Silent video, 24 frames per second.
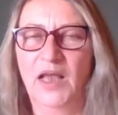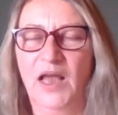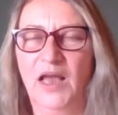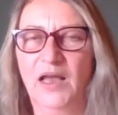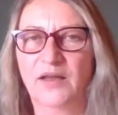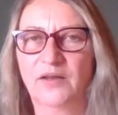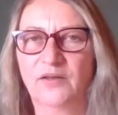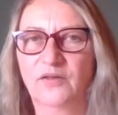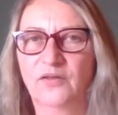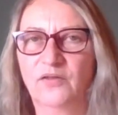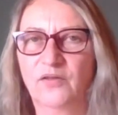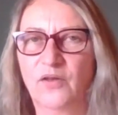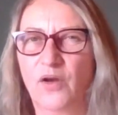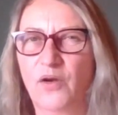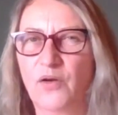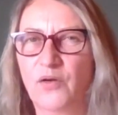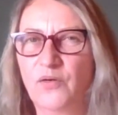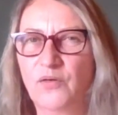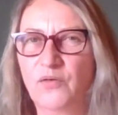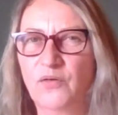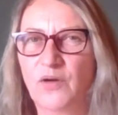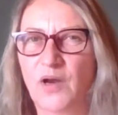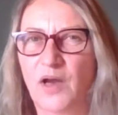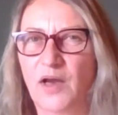And
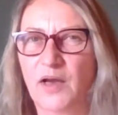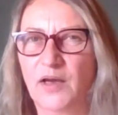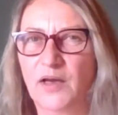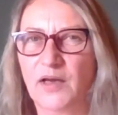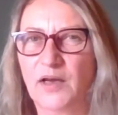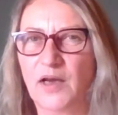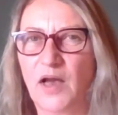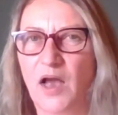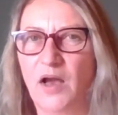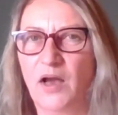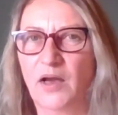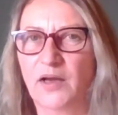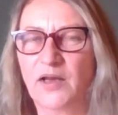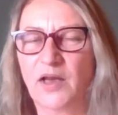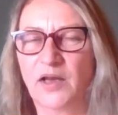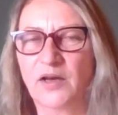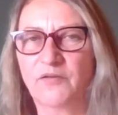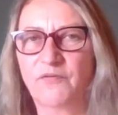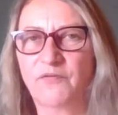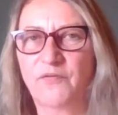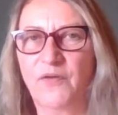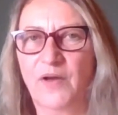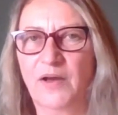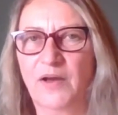so I kind of
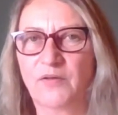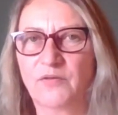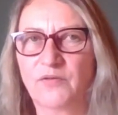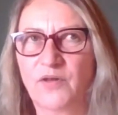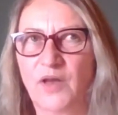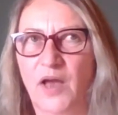found